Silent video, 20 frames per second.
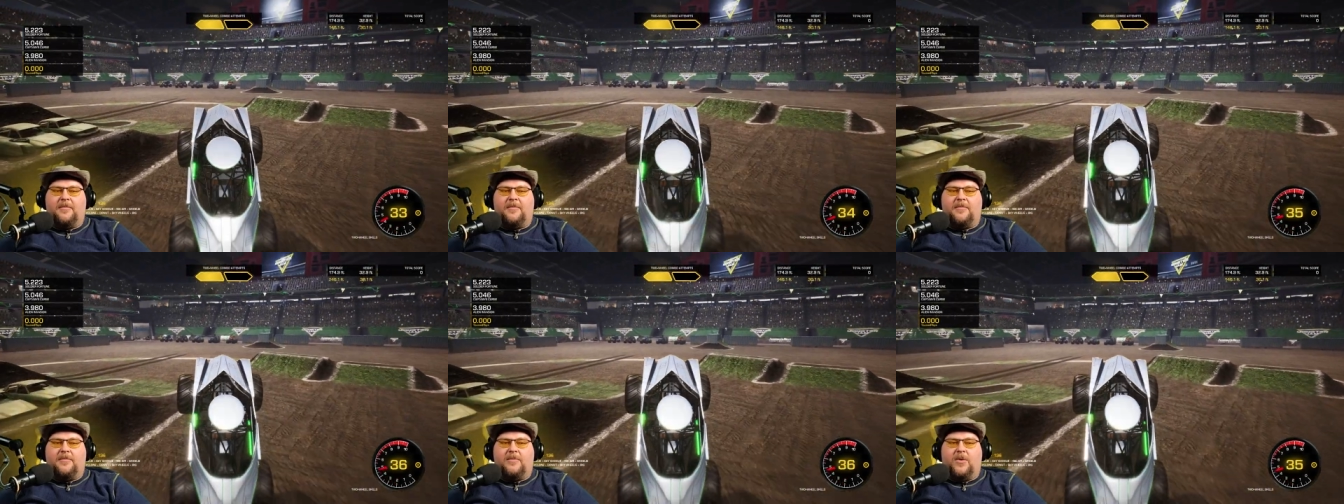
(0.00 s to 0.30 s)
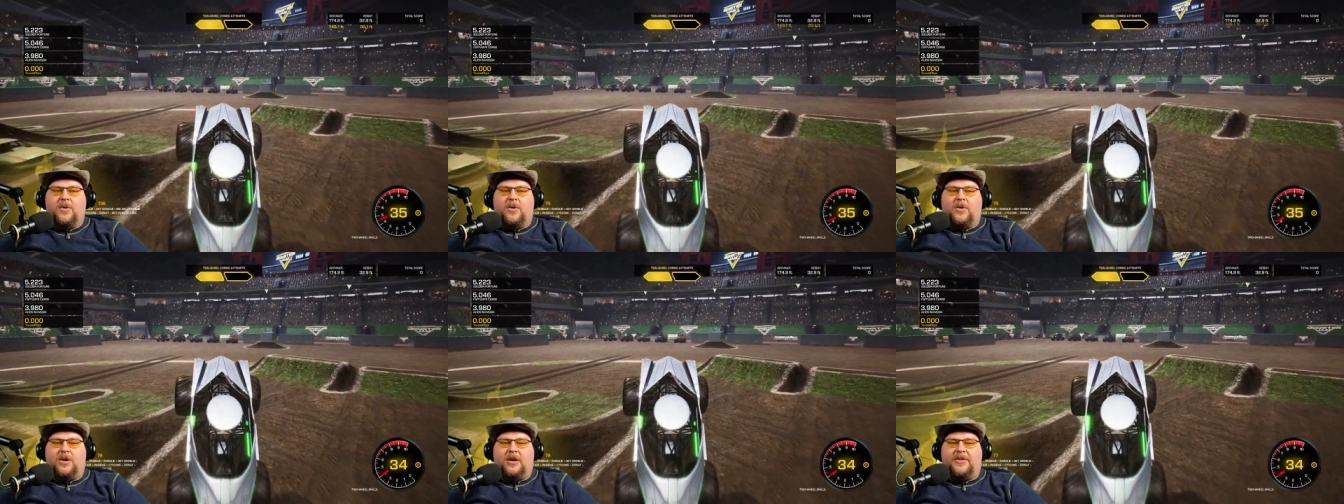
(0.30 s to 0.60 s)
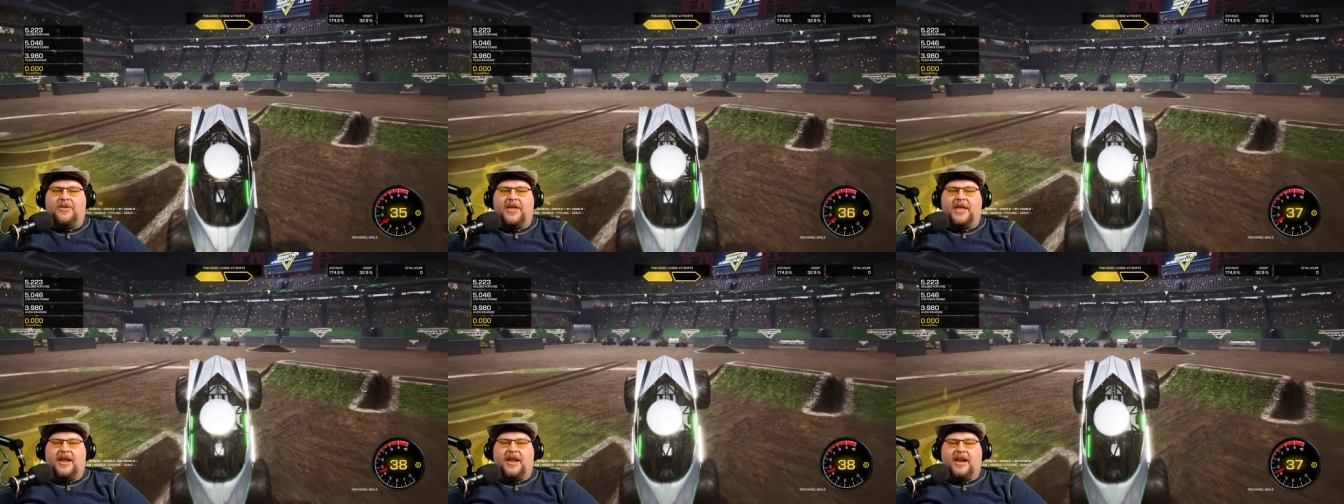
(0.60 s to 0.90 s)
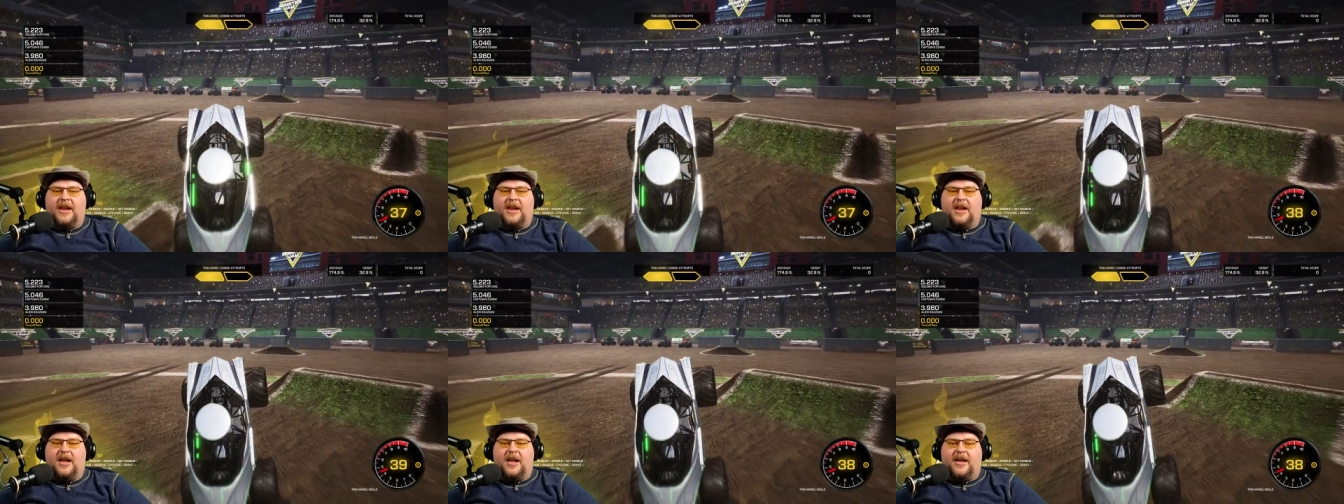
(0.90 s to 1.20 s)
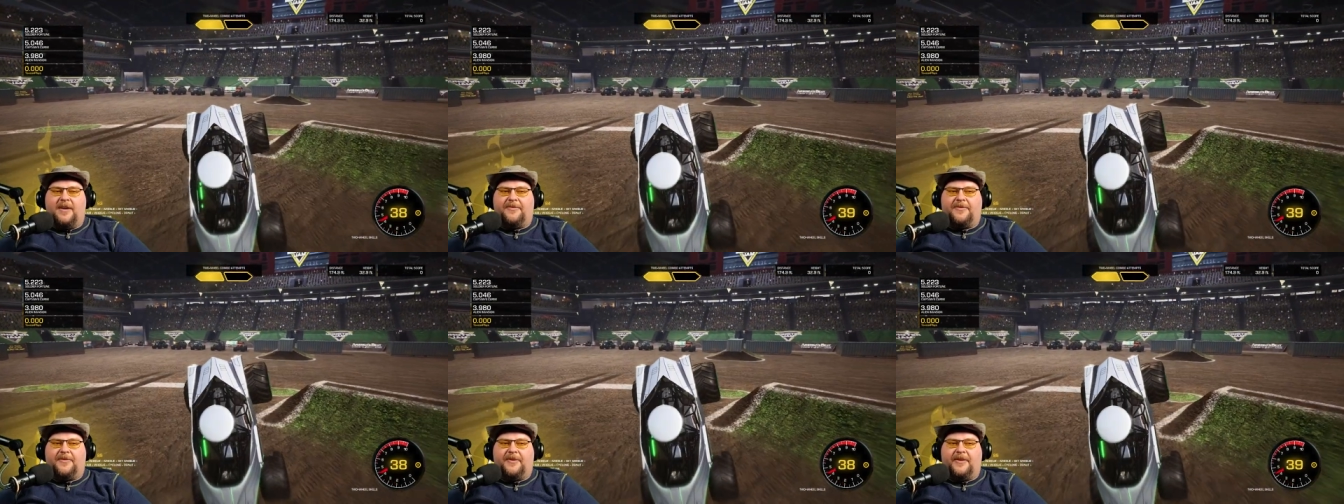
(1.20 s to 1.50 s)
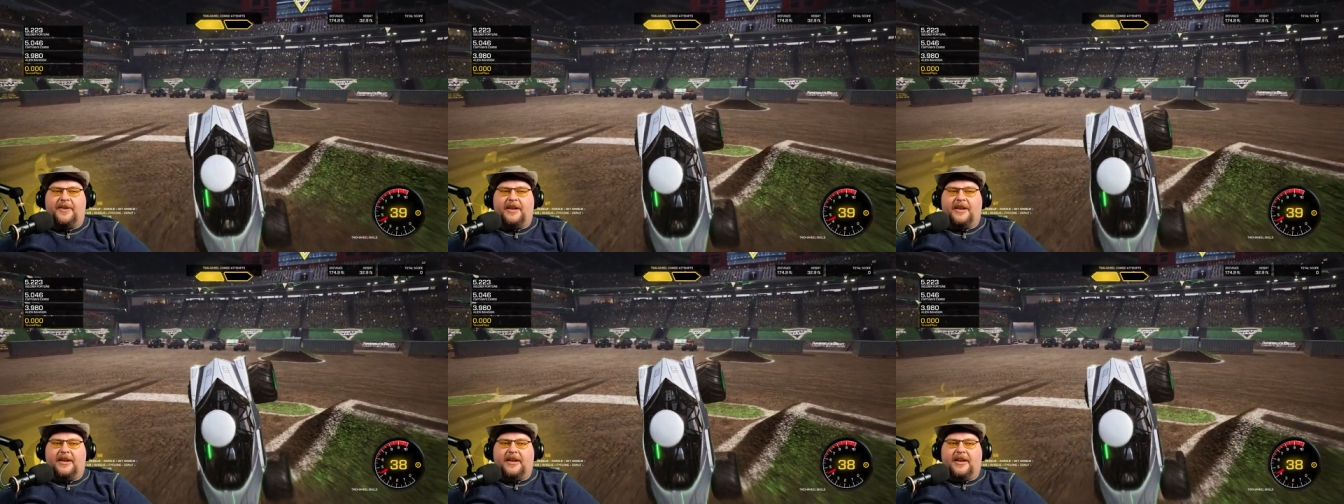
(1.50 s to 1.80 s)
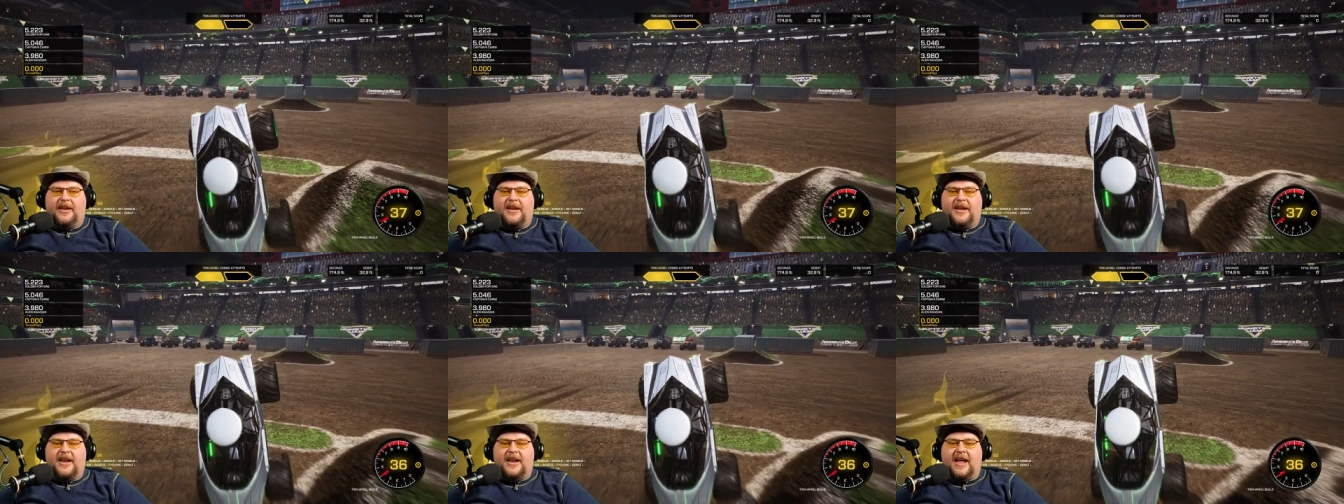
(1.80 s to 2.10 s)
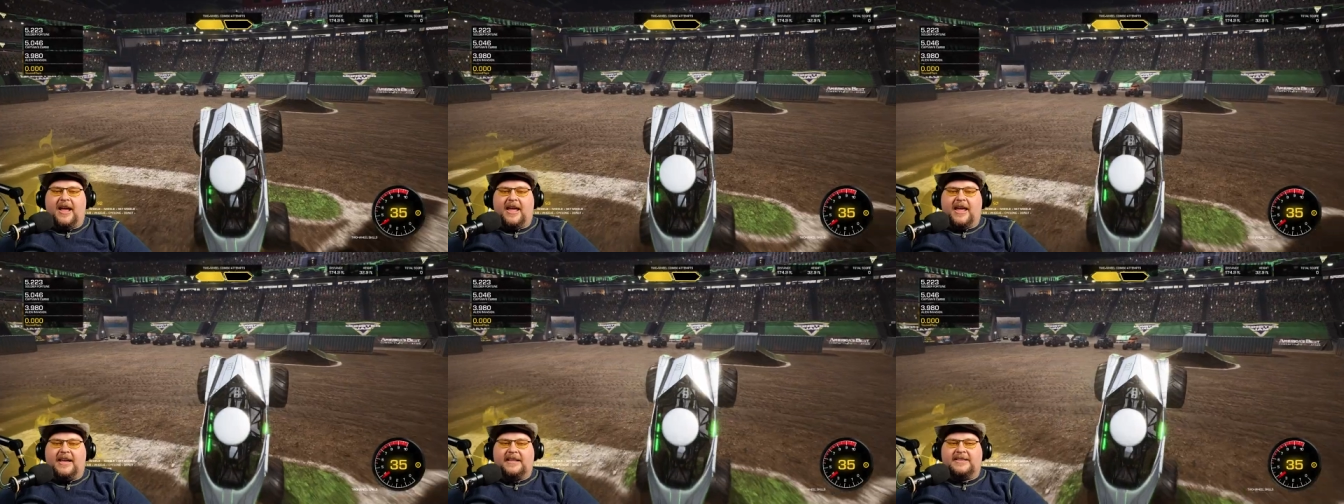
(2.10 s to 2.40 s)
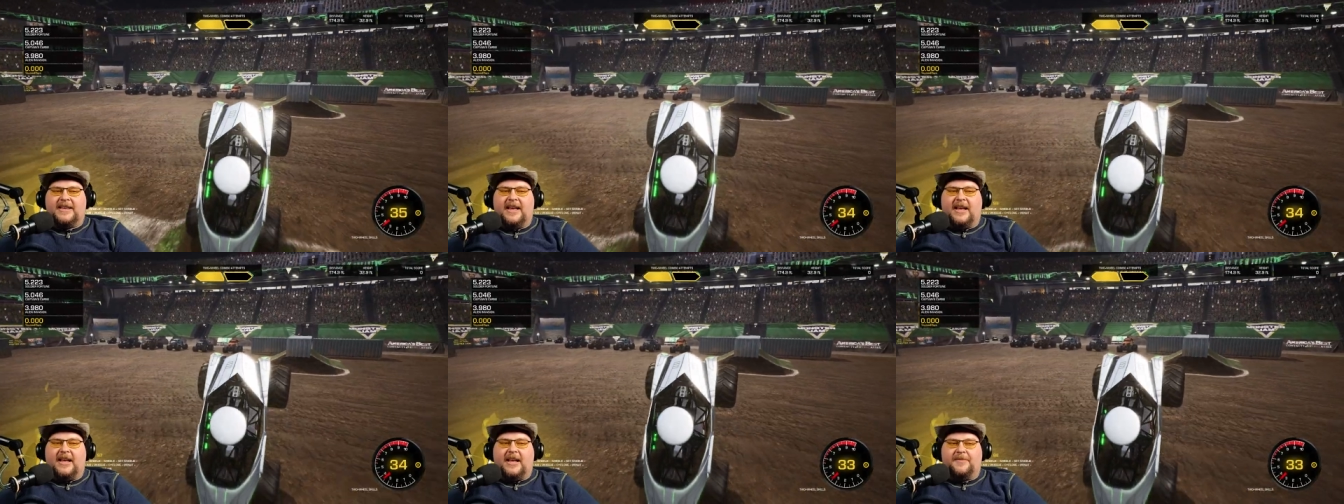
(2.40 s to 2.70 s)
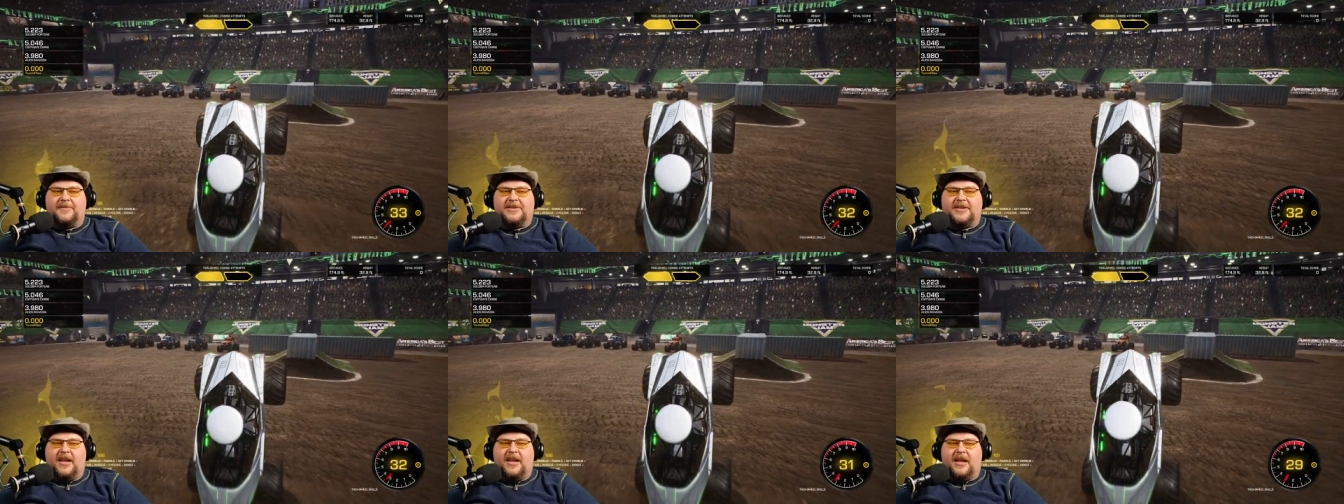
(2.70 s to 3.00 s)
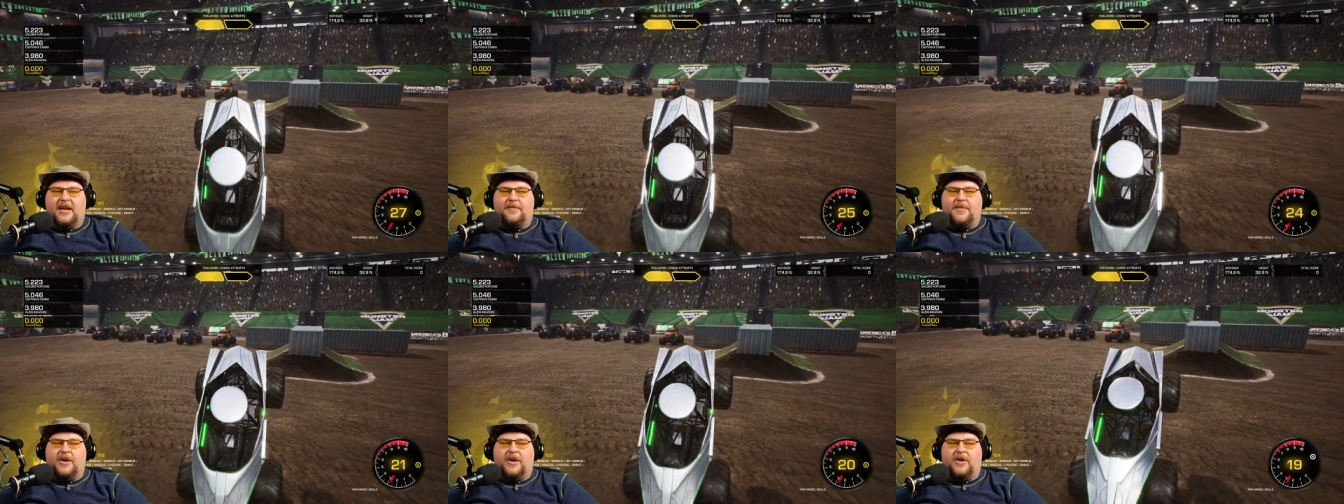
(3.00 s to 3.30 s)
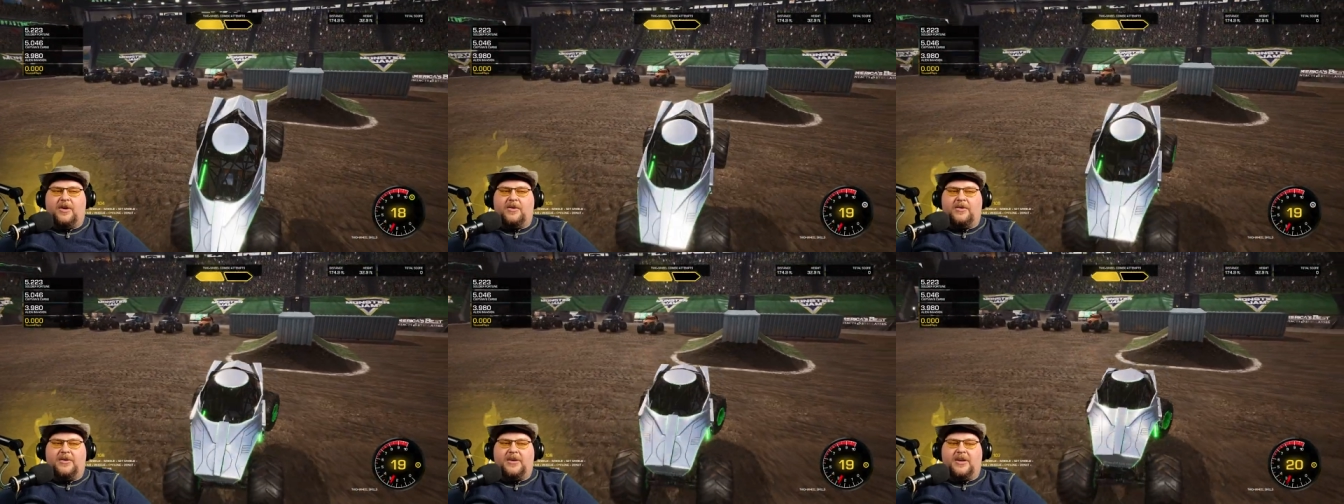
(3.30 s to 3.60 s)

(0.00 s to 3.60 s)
more than enough. Nine times combo.